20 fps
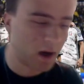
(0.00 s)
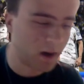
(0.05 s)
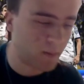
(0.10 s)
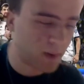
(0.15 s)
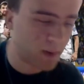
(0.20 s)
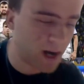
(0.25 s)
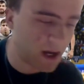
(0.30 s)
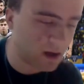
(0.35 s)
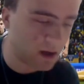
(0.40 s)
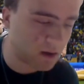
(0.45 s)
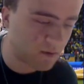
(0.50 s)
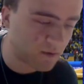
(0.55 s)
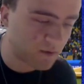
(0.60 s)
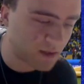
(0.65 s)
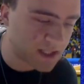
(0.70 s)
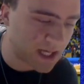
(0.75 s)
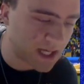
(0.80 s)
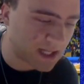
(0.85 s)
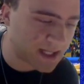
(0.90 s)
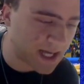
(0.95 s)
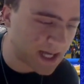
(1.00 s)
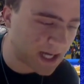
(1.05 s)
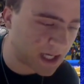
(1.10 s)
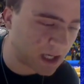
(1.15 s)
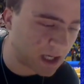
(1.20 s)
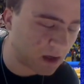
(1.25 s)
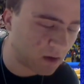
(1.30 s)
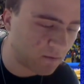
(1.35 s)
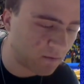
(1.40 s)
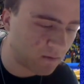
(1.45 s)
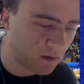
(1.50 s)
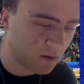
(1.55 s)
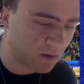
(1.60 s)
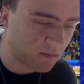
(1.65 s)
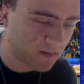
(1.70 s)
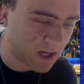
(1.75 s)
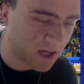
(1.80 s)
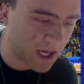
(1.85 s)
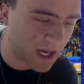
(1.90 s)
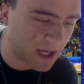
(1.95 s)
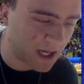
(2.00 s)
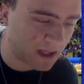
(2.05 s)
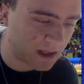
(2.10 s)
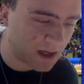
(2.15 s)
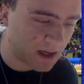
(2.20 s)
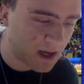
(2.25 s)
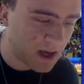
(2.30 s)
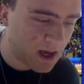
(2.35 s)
players for the attacking of Juve. And